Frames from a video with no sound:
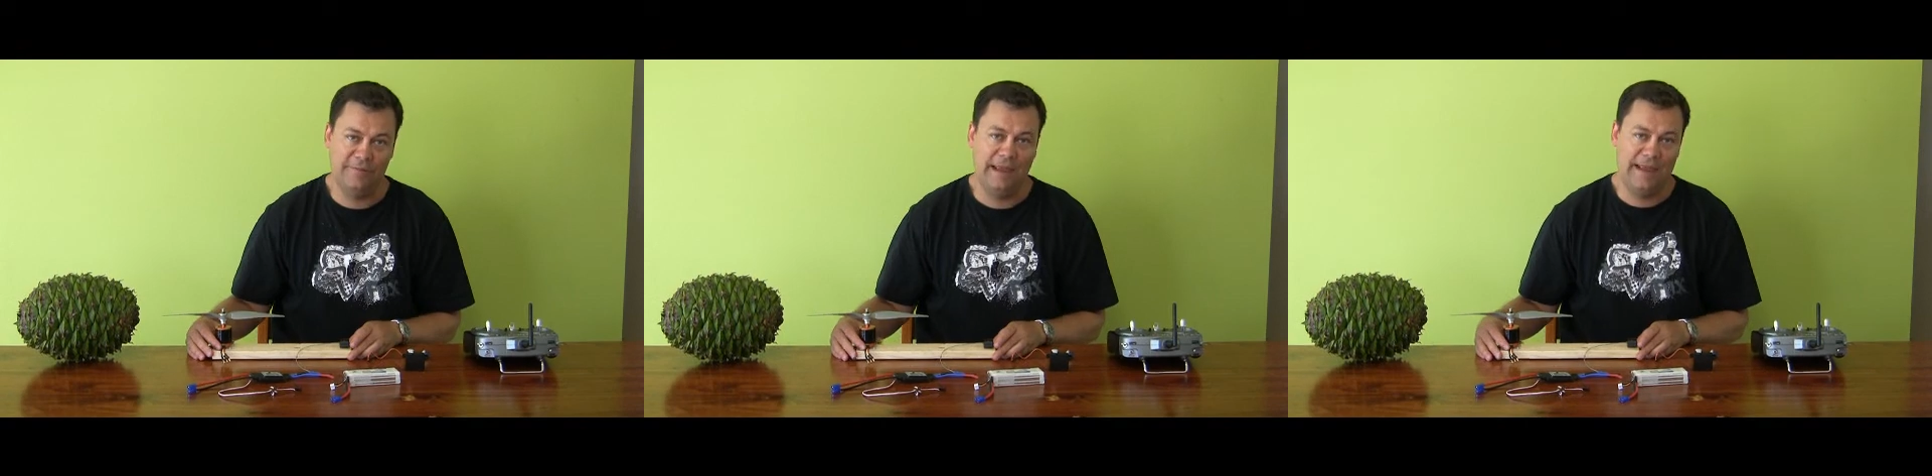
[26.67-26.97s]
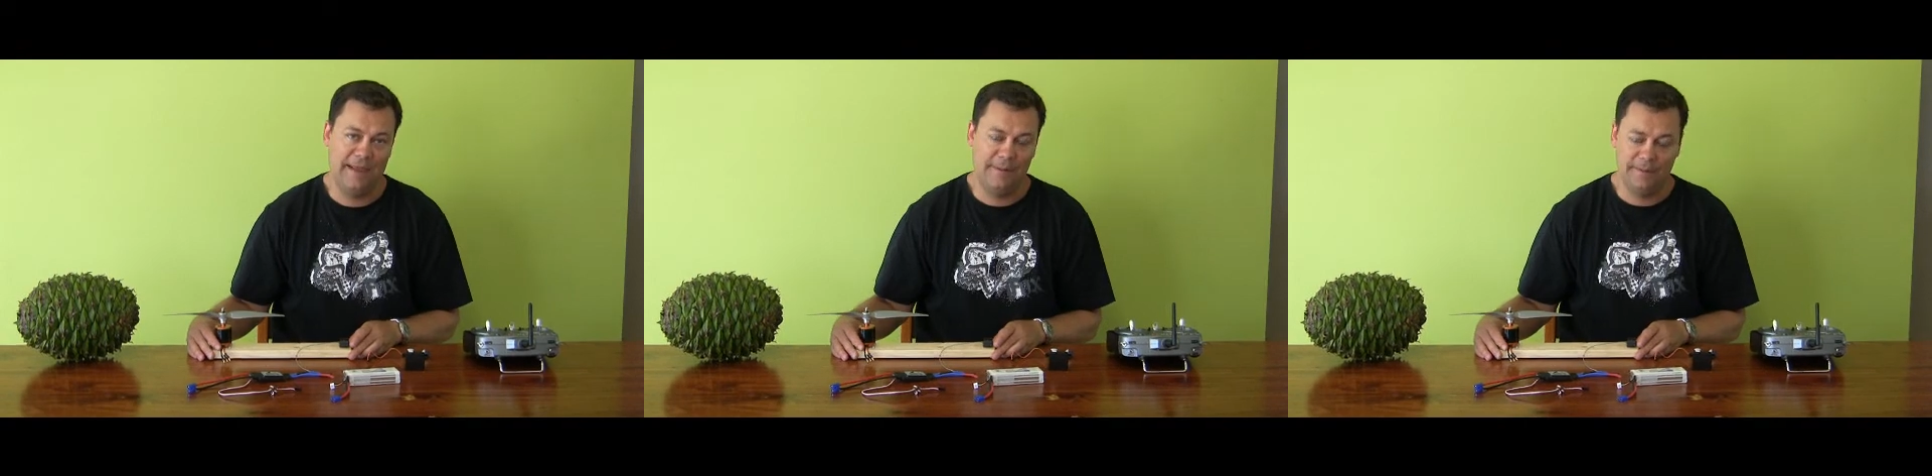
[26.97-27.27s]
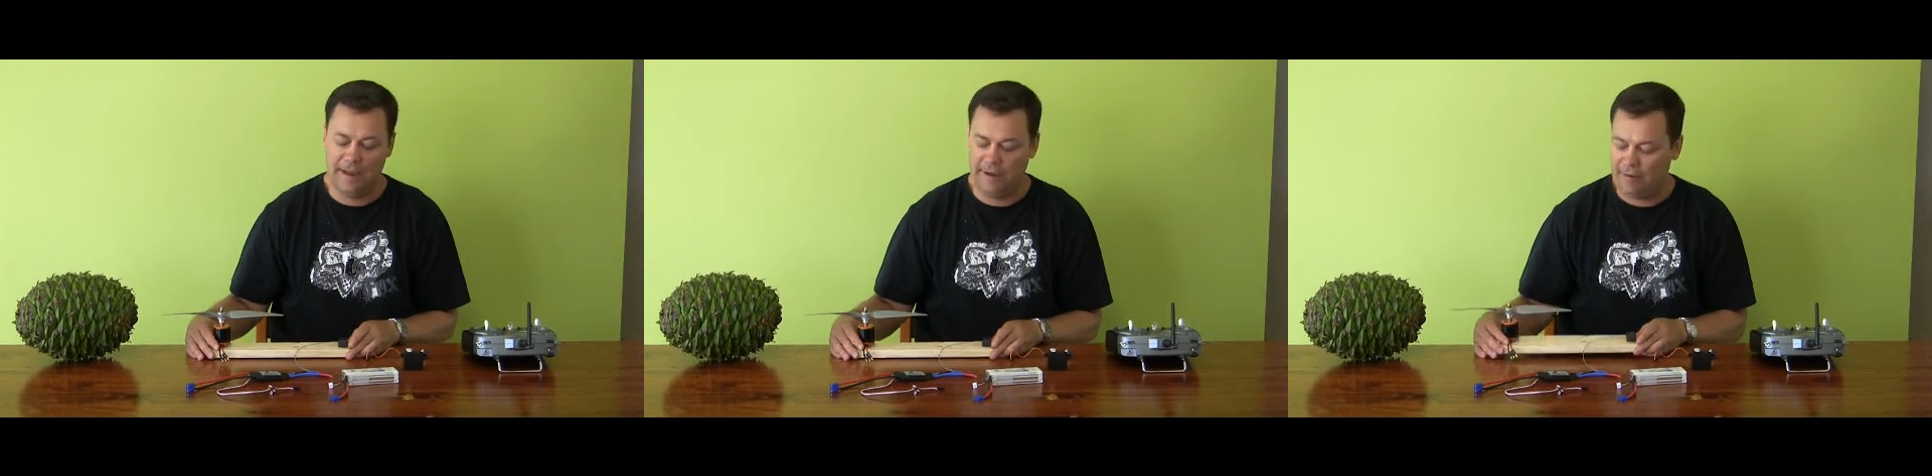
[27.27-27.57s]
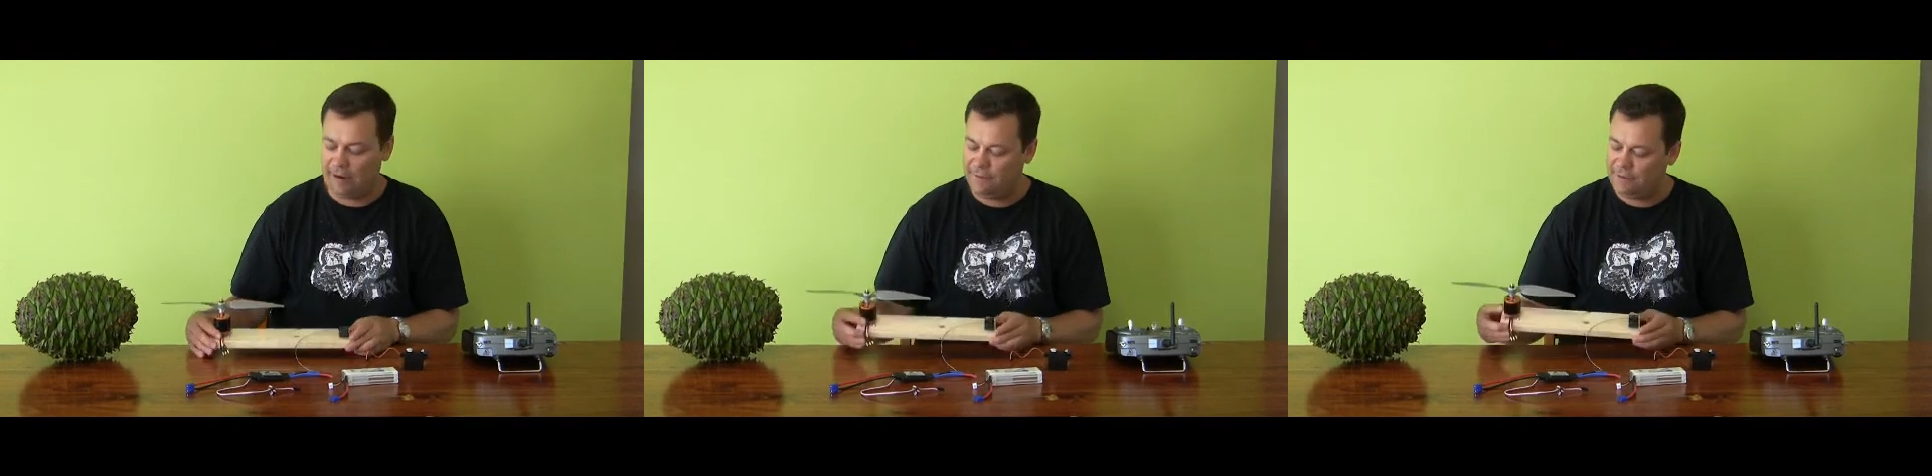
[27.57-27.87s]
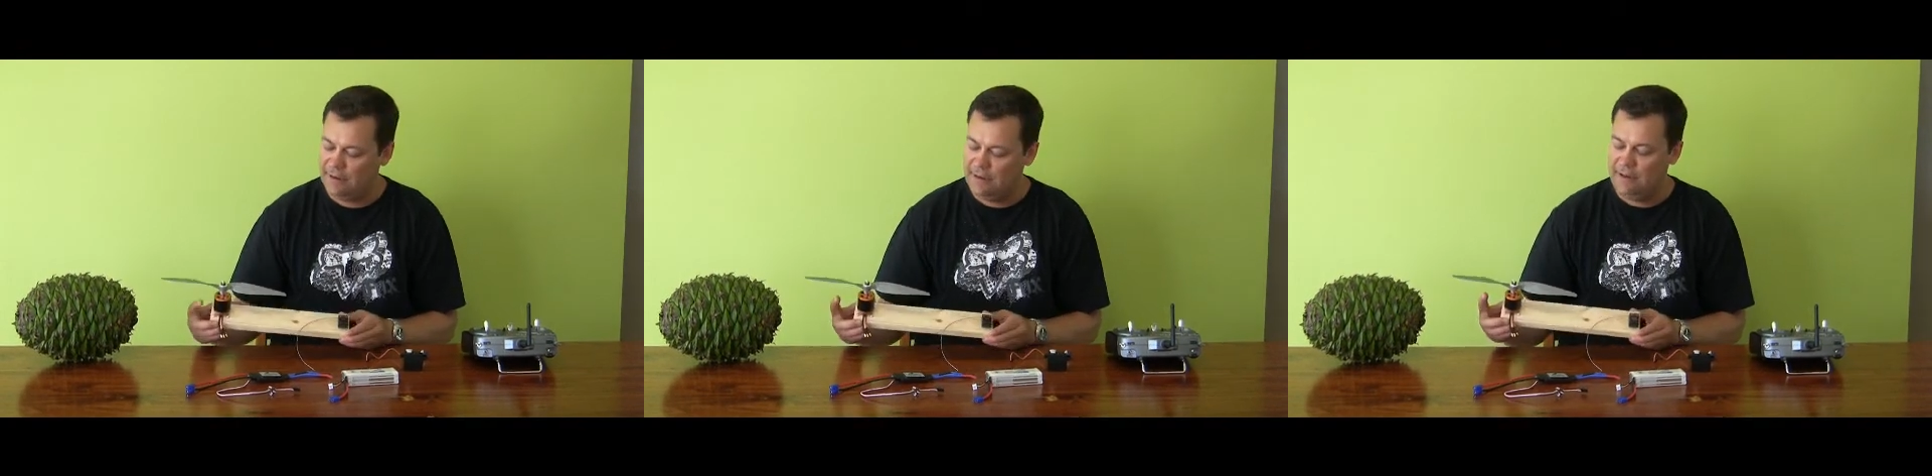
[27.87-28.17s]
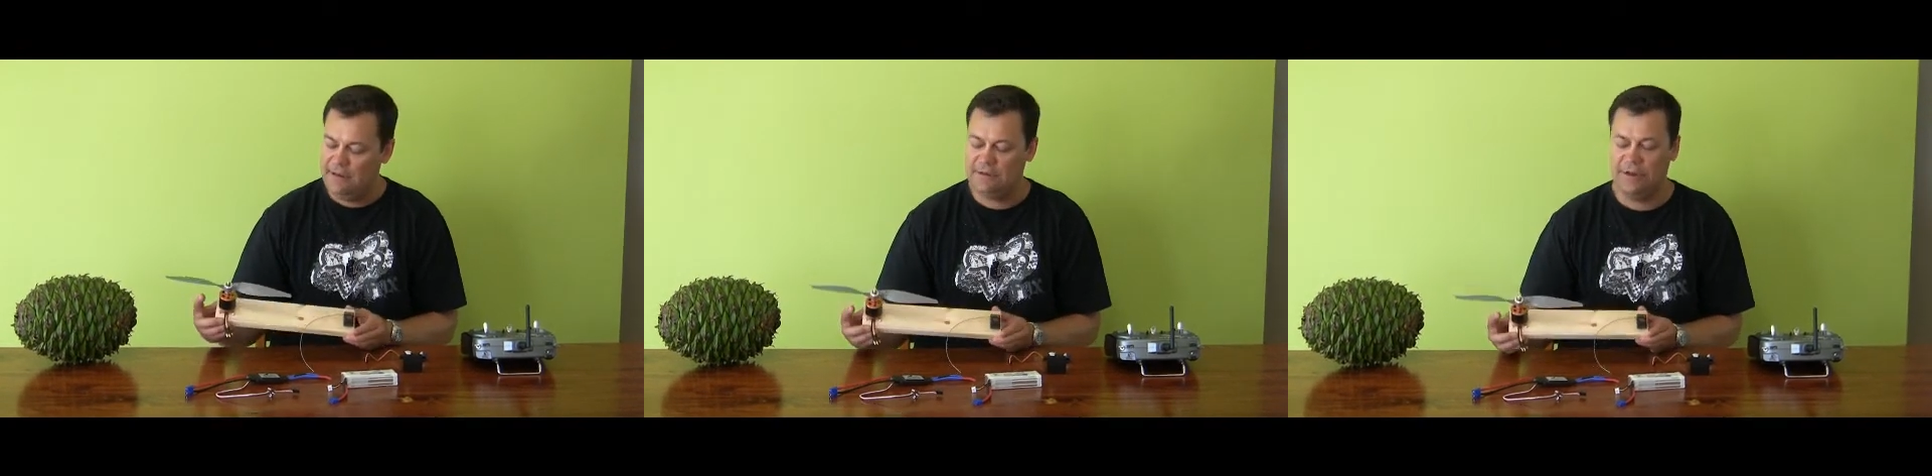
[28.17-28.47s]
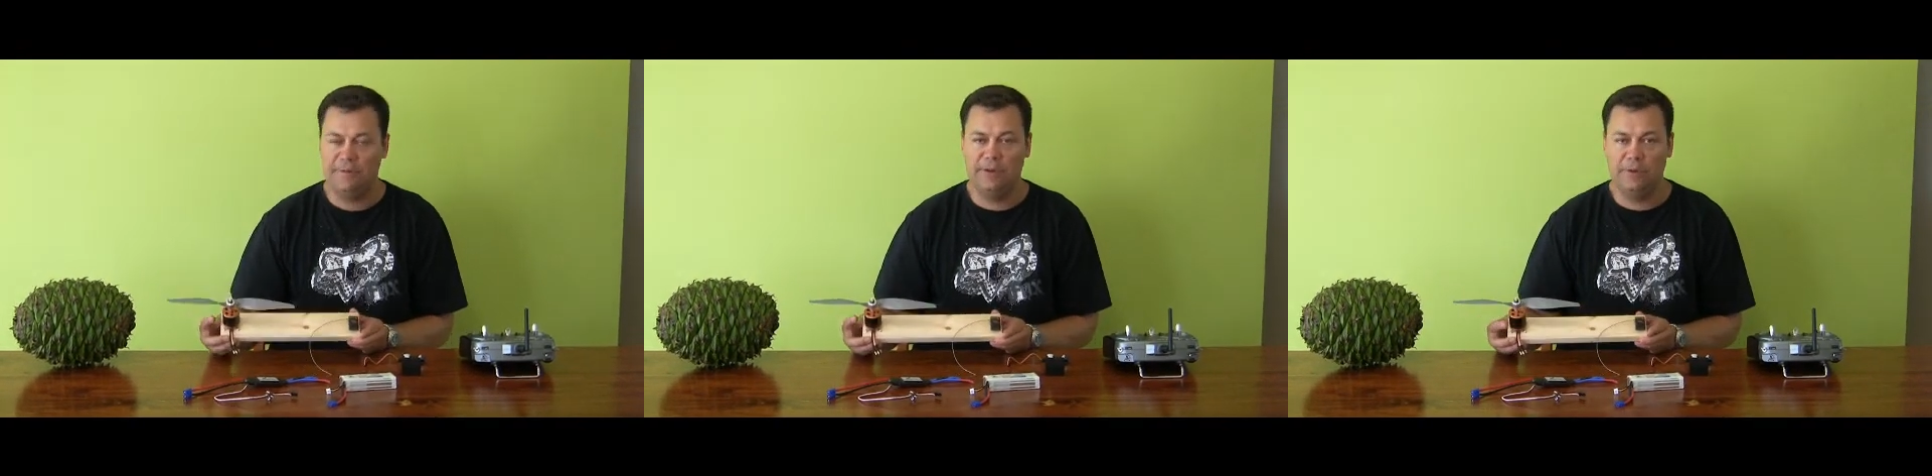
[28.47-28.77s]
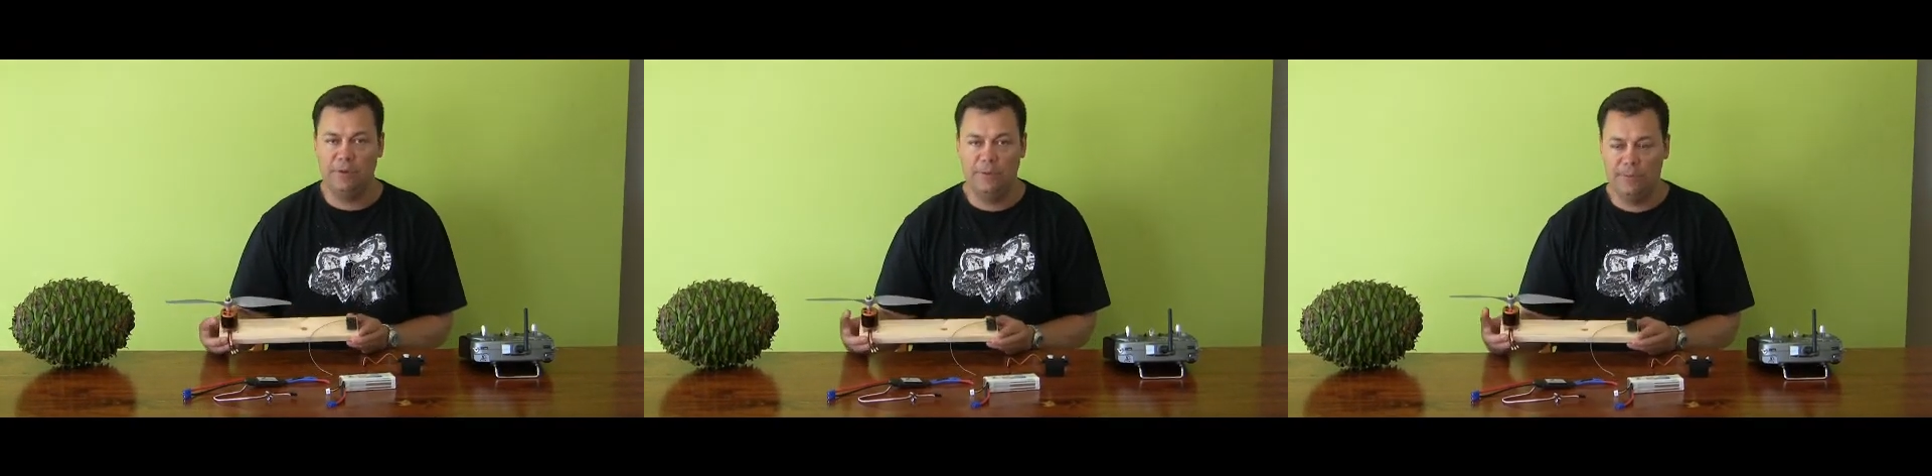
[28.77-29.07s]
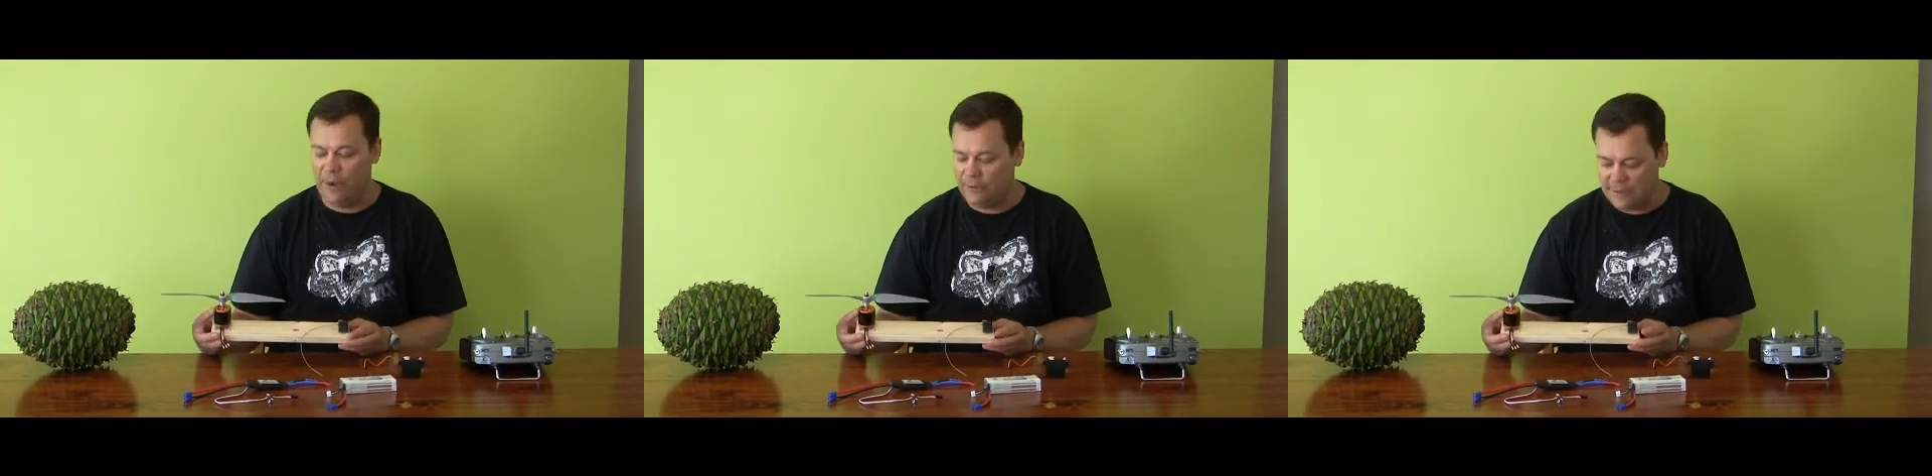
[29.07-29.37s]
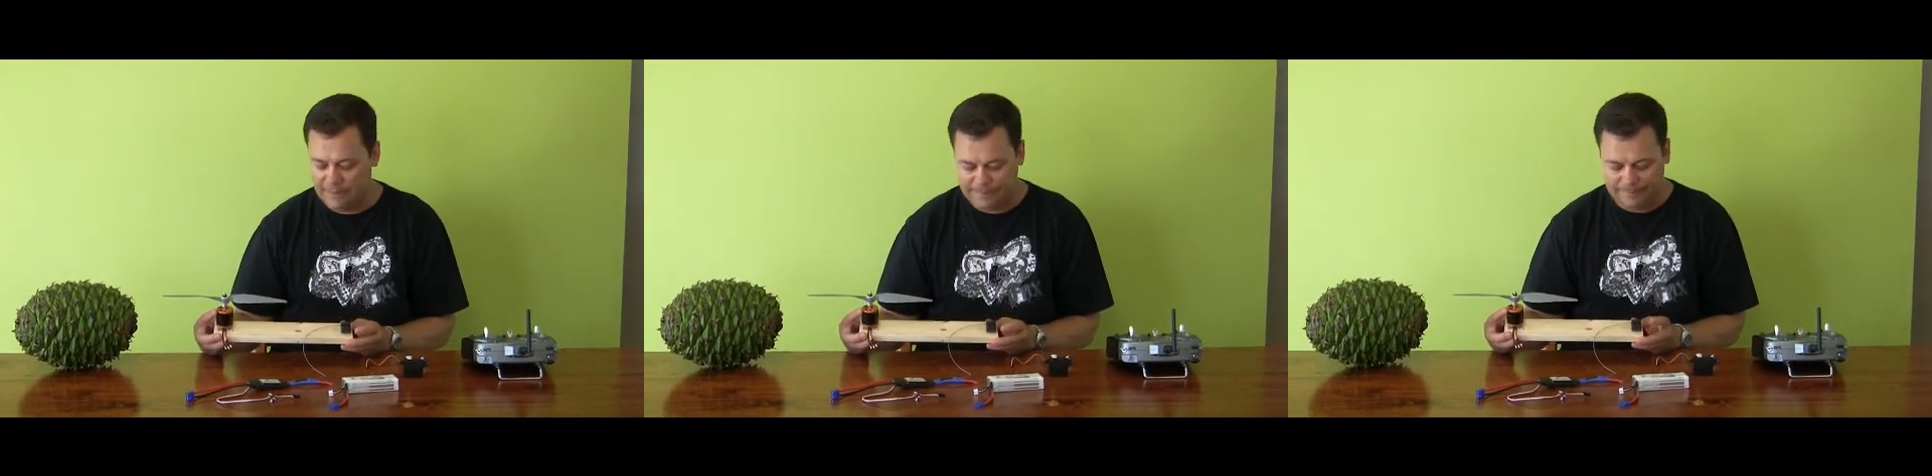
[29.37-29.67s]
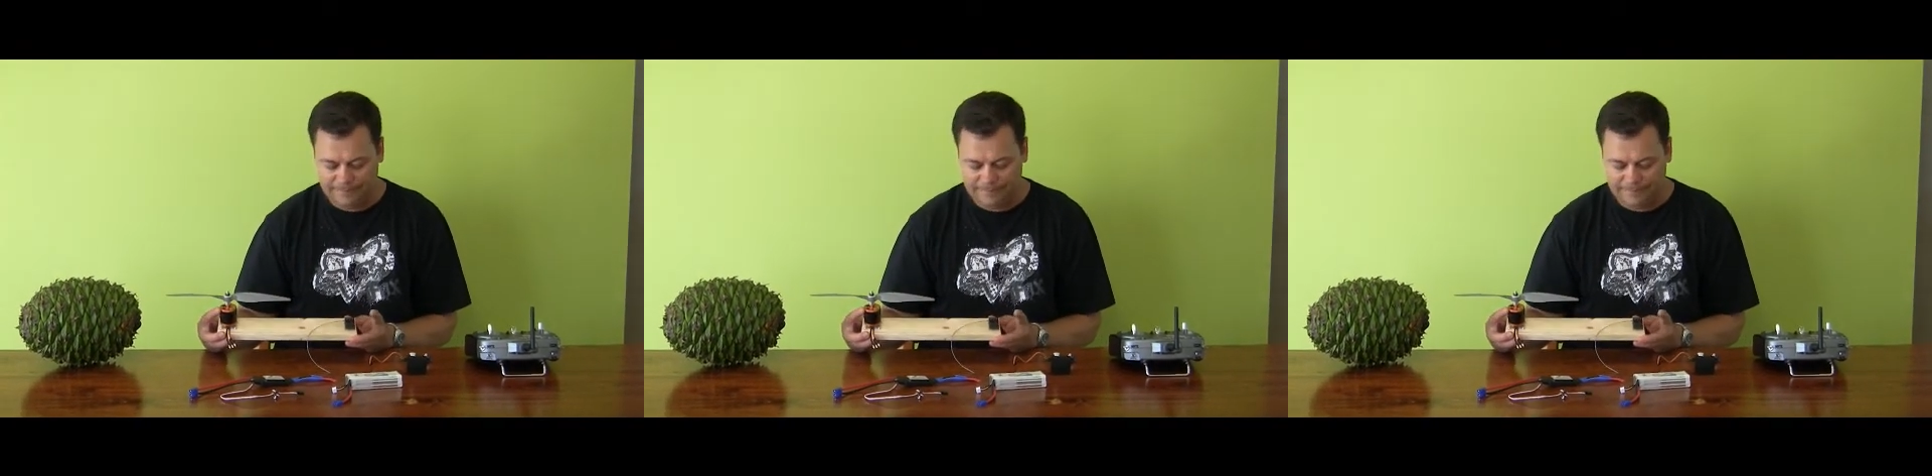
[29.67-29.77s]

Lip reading: that make up an aircraft is going to be your motor,